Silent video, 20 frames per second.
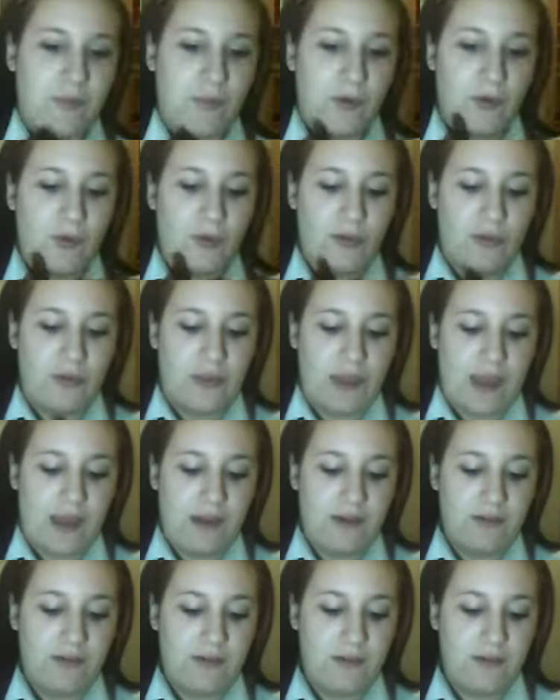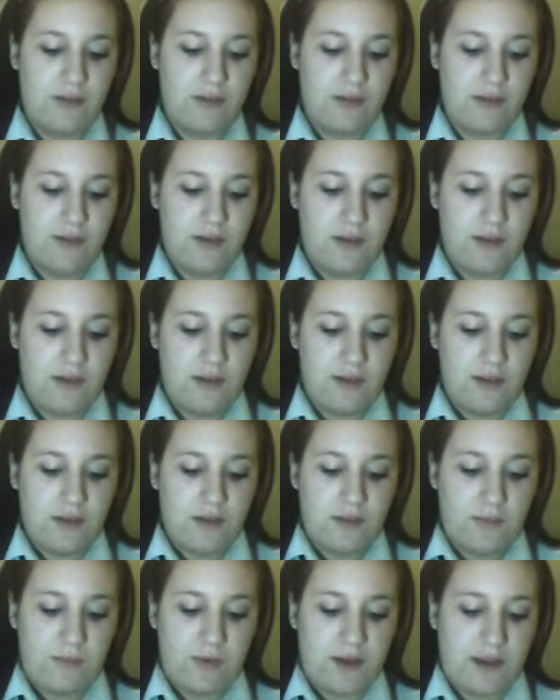more than that.
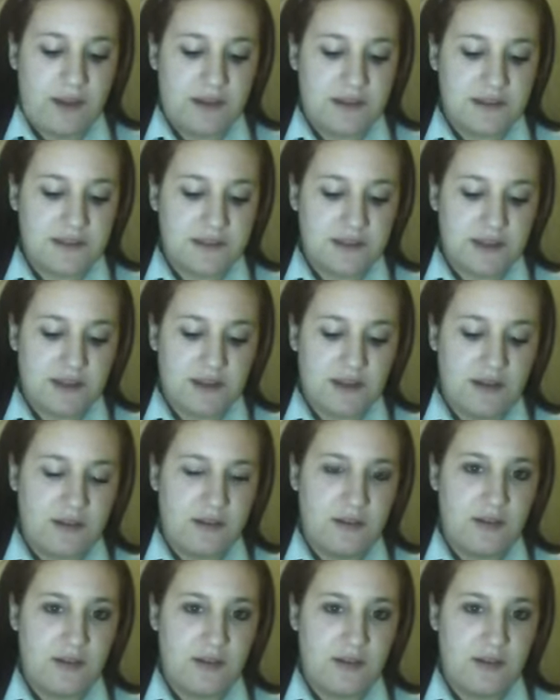But you're just going to